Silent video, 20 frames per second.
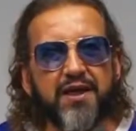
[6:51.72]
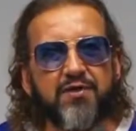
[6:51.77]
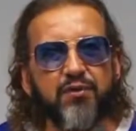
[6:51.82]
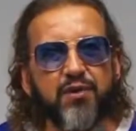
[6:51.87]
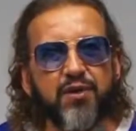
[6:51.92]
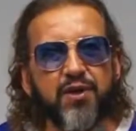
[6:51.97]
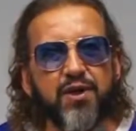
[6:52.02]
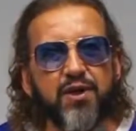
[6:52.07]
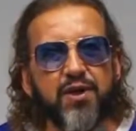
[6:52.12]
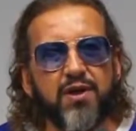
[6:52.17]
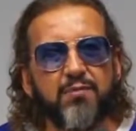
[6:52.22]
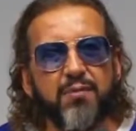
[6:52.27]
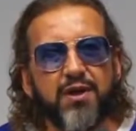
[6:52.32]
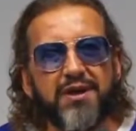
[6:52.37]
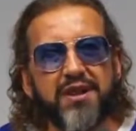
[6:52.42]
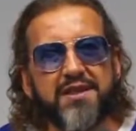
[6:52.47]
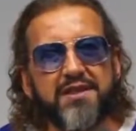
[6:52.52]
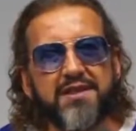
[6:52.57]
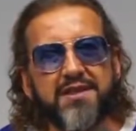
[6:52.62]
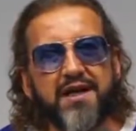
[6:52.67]
However,
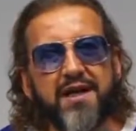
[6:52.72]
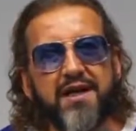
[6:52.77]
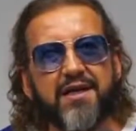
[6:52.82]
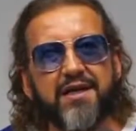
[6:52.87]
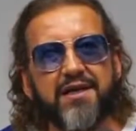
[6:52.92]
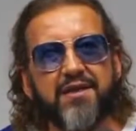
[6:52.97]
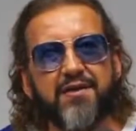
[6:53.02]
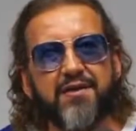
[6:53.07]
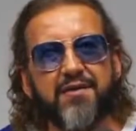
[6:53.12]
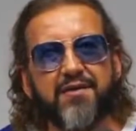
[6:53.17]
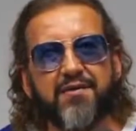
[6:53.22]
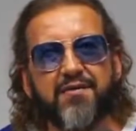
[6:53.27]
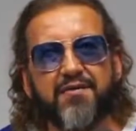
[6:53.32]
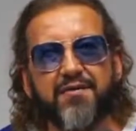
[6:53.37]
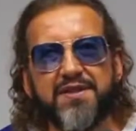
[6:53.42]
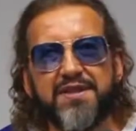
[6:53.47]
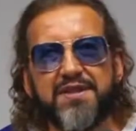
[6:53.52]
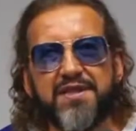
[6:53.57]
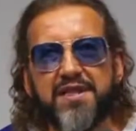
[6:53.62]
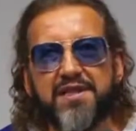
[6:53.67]
as a
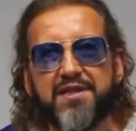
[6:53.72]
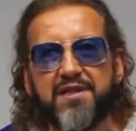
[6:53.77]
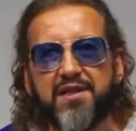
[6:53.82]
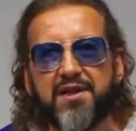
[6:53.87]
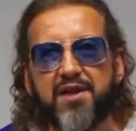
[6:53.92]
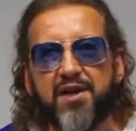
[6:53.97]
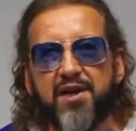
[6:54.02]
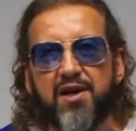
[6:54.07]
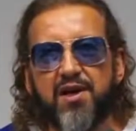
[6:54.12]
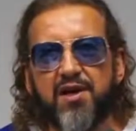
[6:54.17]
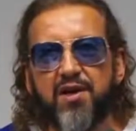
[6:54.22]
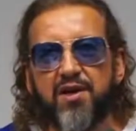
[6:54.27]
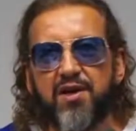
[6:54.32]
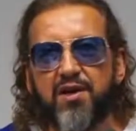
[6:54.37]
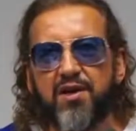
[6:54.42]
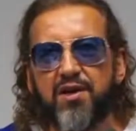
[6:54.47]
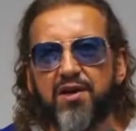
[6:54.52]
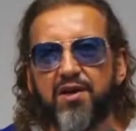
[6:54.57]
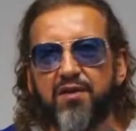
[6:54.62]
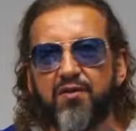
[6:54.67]
result of potentially
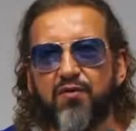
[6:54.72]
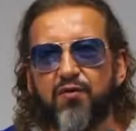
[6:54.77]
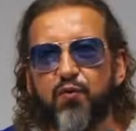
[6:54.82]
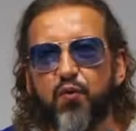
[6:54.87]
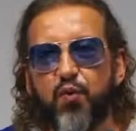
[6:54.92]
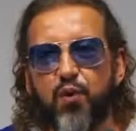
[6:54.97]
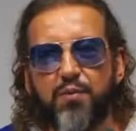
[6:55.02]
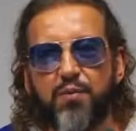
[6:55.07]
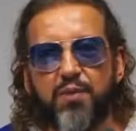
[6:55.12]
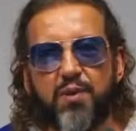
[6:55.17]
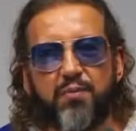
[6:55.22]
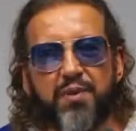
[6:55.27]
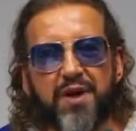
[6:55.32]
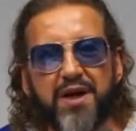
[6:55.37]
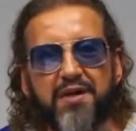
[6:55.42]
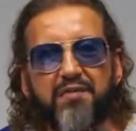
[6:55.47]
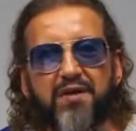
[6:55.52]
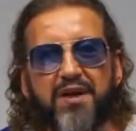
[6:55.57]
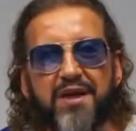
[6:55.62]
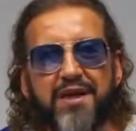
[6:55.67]
created form of
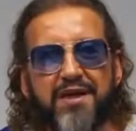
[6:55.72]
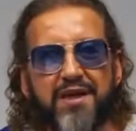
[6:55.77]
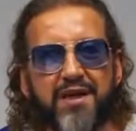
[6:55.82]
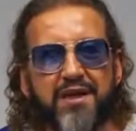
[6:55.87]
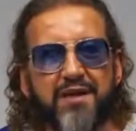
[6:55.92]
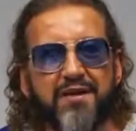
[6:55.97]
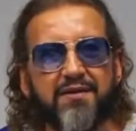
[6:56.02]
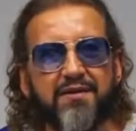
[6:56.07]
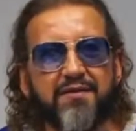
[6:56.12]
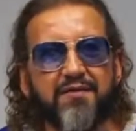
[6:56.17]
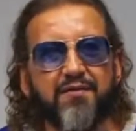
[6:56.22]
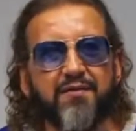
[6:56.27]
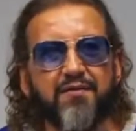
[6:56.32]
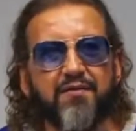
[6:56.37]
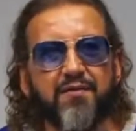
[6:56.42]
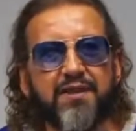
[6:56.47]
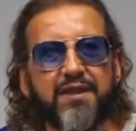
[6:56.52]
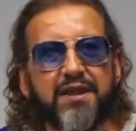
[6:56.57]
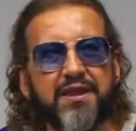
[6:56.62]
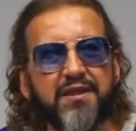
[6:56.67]
appearance,
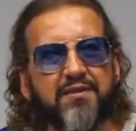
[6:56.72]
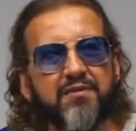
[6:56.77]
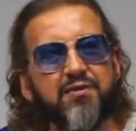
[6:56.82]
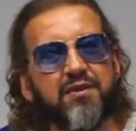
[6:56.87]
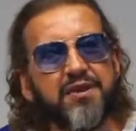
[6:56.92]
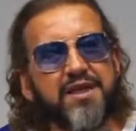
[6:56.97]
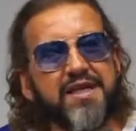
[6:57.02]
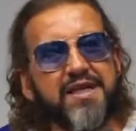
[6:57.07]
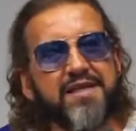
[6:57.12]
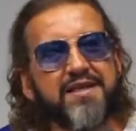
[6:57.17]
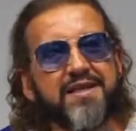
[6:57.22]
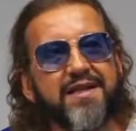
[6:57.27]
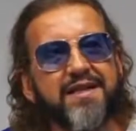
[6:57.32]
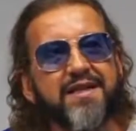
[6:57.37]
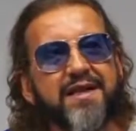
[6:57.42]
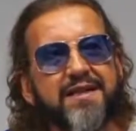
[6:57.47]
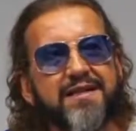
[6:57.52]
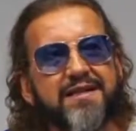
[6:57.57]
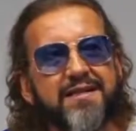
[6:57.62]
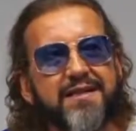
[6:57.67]
as a result
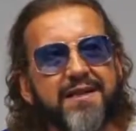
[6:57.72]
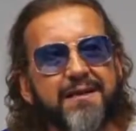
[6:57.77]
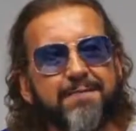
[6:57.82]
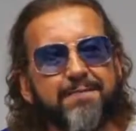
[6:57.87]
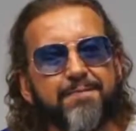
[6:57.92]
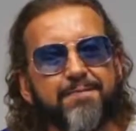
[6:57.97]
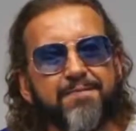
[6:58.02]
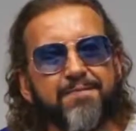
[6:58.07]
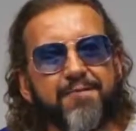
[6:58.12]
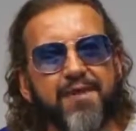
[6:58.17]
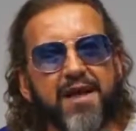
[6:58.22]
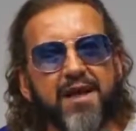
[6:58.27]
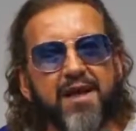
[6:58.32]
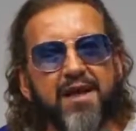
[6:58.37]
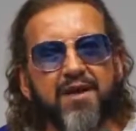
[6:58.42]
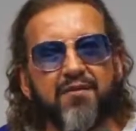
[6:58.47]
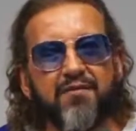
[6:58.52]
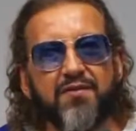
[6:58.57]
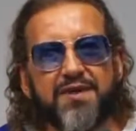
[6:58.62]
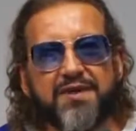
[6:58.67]
of that
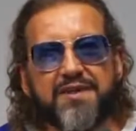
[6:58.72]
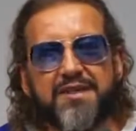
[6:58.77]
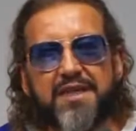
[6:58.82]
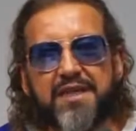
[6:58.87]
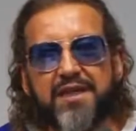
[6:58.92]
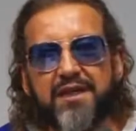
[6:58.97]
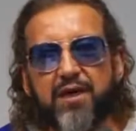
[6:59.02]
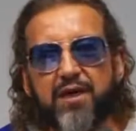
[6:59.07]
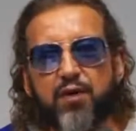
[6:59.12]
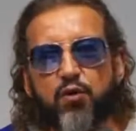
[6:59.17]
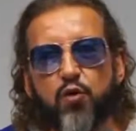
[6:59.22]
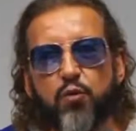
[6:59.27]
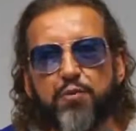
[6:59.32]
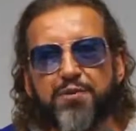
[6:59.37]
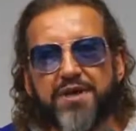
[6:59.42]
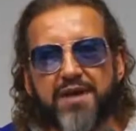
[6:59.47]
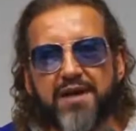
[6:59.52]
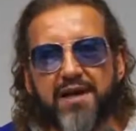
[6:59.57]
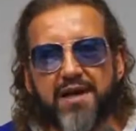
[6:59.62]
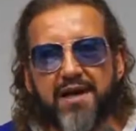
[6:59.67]
resonance, the
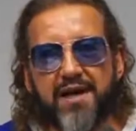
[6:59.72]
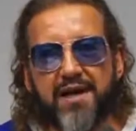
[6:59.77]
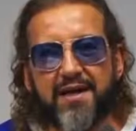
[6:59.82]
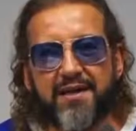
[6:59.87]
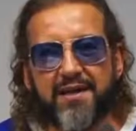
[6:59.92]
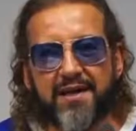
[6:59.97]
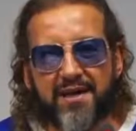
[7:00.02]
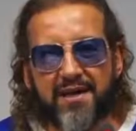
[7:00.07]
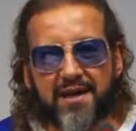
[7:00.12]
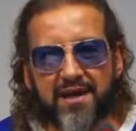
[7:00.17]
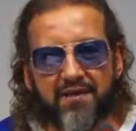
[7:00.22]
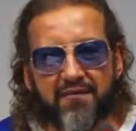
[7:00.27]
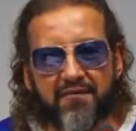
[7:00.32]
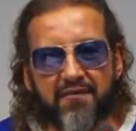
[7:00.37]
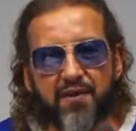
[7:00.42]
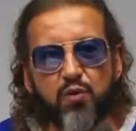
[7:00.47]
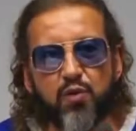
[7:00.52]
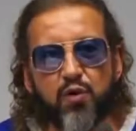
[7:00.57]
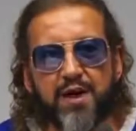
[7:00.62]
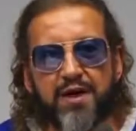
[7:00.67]
unified
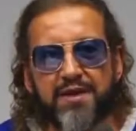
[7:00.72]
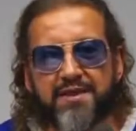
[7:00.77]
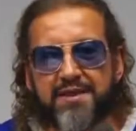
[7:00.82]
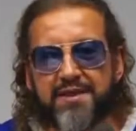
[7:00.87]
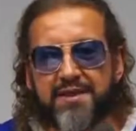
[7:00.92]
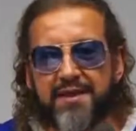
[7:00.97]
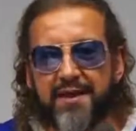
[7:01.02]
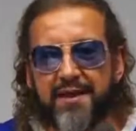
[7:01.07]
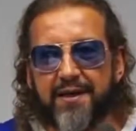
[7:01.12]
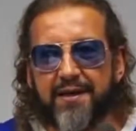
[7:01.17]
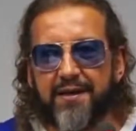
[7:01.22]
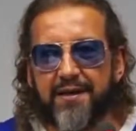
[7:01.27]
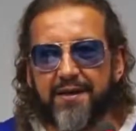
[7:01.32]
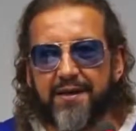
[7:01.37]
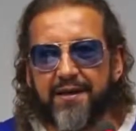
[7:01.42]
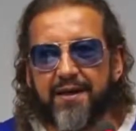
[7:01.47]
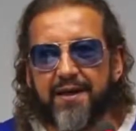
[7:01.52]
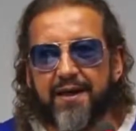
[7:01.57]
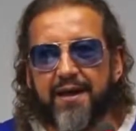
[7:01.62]
configuration appeared.